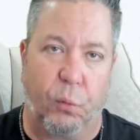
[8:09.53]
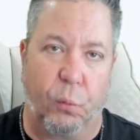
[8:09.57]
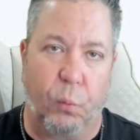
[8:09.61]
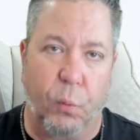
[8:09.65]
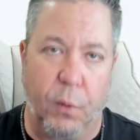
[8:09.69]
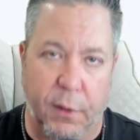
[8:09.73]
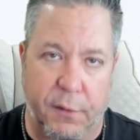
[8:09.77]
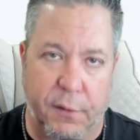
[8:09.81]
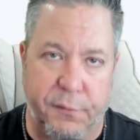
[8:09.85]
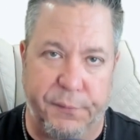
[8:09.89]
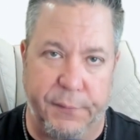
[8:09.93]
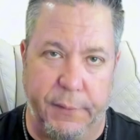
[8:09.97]

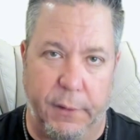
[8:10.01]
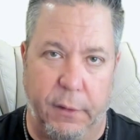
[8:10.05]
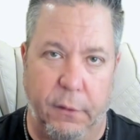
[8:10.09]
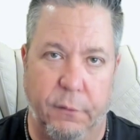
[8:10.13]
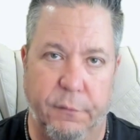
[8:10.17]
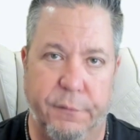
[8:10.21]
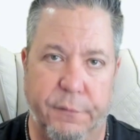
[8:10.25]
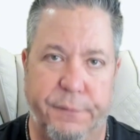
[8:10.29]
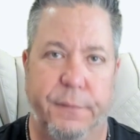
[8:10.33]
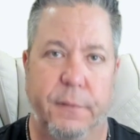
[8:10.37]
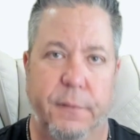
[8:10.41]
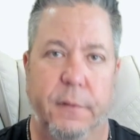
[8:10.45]
workflow
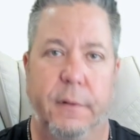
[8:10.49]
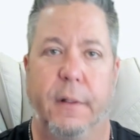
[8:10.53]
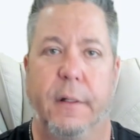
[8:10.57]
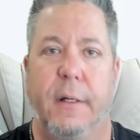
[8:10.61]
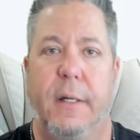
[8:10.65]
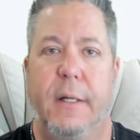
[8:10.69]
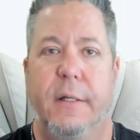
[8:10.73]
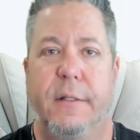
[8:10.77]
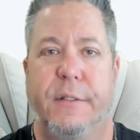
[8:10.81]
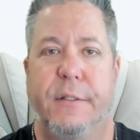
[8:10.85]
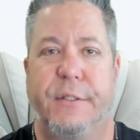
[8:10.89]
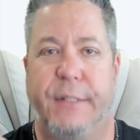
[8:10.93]
for
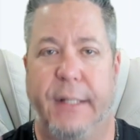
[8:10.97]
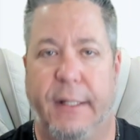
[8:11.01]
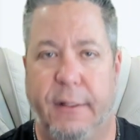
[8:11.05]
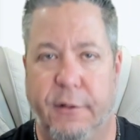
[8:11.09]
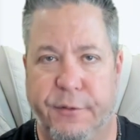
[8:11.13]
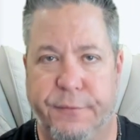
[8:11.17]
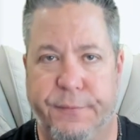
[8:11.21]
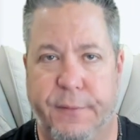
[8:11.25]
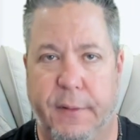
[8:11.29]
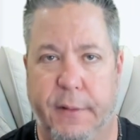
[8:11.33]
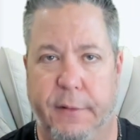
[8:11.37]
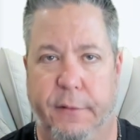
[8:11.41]

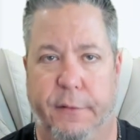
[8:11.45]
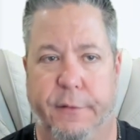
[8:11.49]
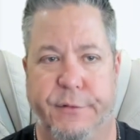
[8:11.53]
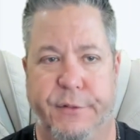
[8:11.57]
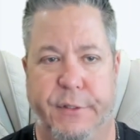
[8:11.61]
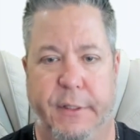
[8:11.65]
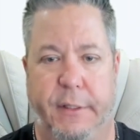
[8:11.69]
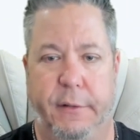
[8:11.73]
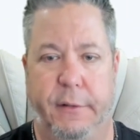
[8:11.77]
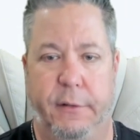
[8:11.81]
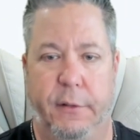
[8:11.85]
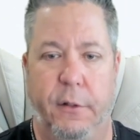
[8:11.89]
sales funnels
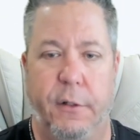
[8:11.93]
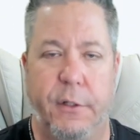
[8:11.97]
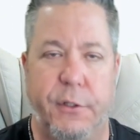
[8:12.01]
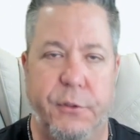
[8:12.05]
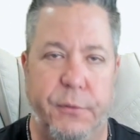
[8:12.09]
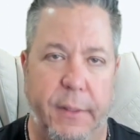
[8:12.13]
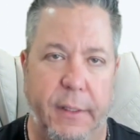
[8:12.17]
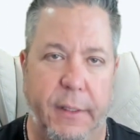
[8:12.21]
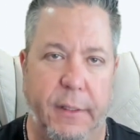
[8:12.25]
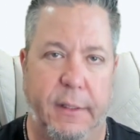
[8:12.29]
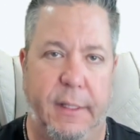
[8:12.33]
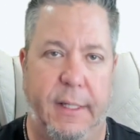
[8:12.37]
and
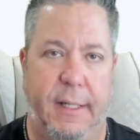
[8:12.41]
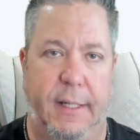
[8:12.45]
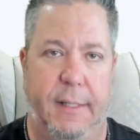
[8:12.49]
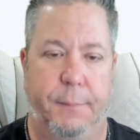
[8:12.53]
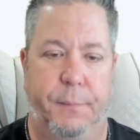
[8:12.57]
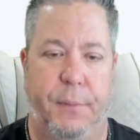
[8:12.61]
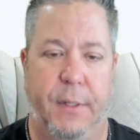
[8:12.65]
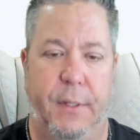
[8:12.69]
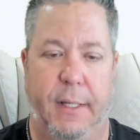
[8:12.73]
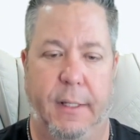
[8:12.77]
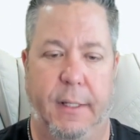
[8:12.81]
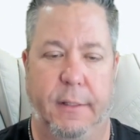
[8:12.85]
nurturing
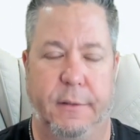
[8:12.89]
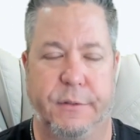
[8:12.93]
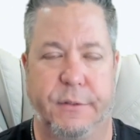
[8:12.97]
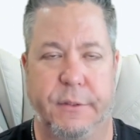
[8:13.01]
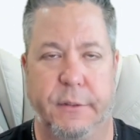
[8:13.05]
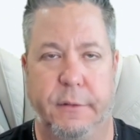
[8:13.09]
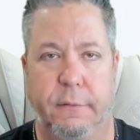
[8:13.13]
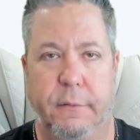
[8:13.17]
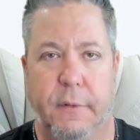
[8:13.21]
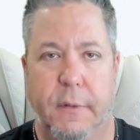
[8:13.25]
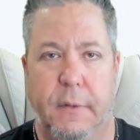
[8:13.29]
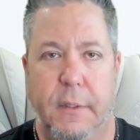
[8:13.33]
campaigns
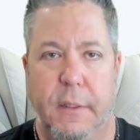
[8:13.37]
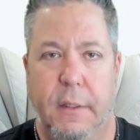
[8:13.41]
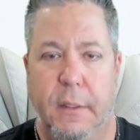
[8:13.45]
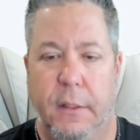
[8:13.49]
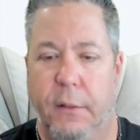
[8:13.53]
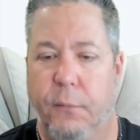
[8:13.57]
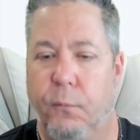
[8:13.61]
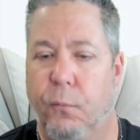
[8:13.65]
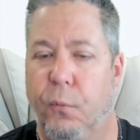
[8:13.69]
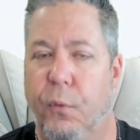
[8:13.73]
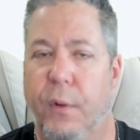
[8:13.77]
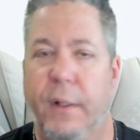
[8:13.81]
and
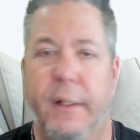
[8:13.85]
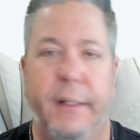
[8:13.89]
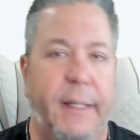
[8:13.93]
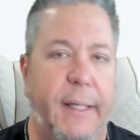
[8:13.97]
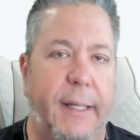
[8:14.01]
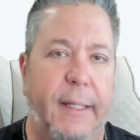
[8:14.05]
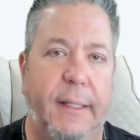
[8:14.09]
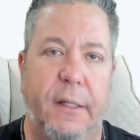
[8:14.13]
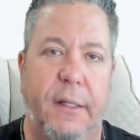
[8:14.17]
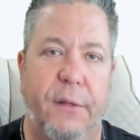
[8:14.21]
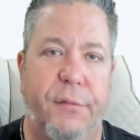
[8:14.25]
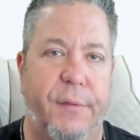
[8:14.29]
really
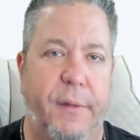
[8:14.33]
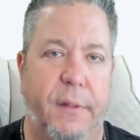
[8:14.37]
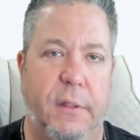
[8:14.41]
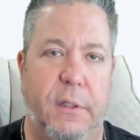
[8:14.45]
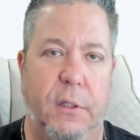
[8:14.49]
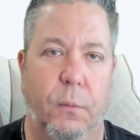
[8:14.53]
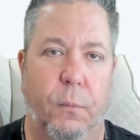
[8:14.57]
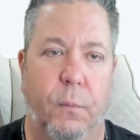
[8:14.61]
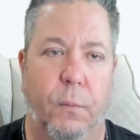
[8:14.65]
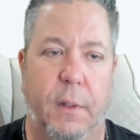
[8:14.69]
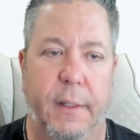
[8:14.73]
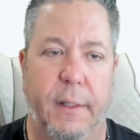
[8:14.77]
anything
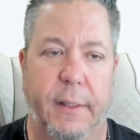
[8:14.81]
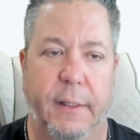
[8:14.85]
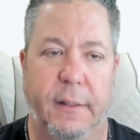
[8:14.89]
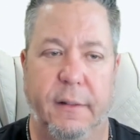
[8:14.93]
you want.